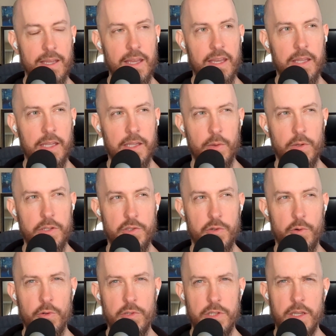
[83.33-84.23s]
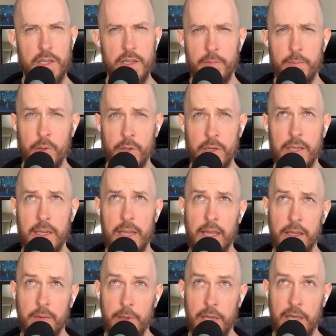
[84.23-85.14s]
I think they're in Georgia in the book and
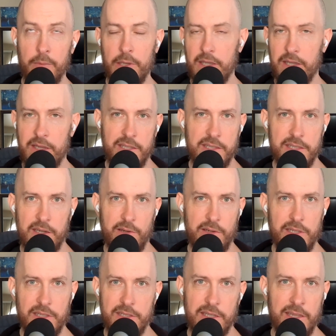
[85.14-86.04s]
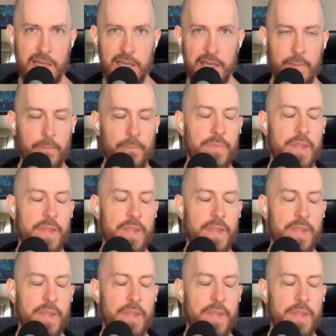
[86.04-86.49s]
Alabama in the series, I think.